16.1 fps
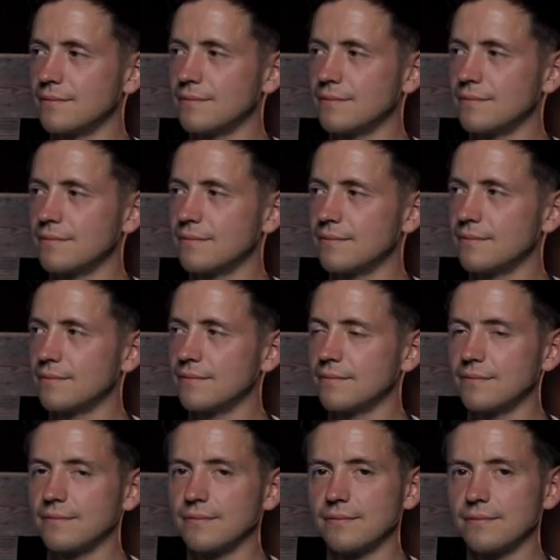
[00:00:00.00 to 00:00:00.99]

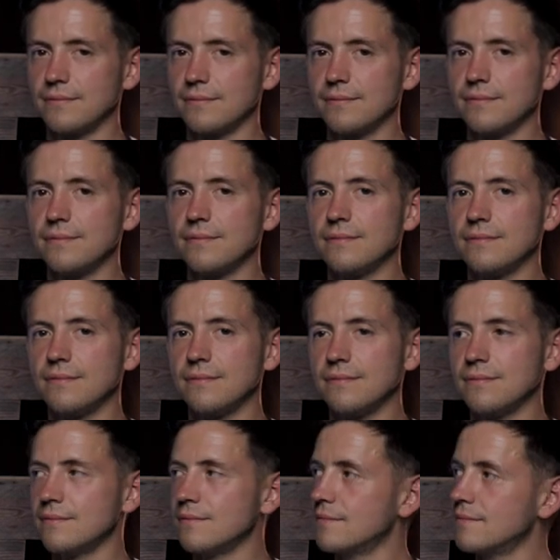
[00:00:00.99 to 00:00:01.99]

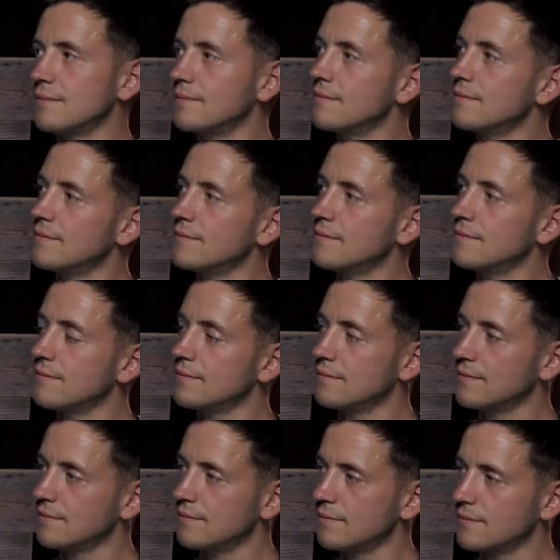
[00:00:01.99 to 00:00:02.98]

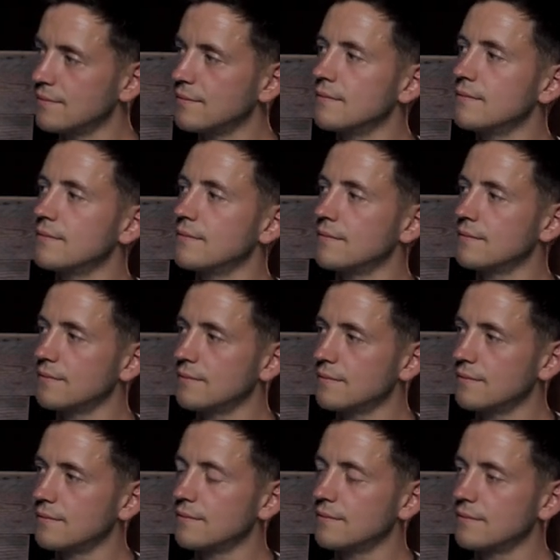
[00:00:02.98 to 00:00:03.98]

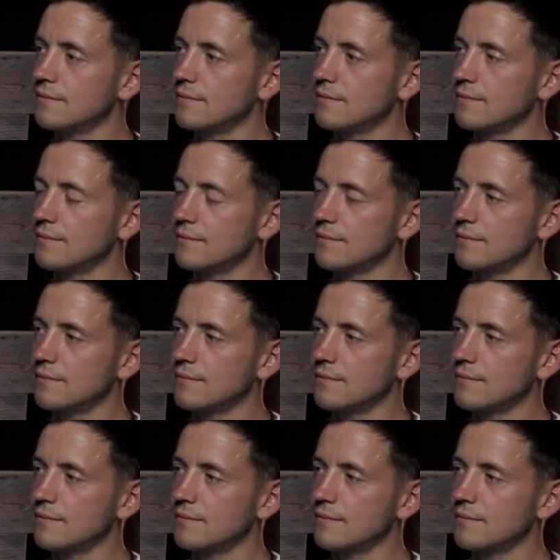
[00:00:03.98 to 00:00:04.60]
(not speaking)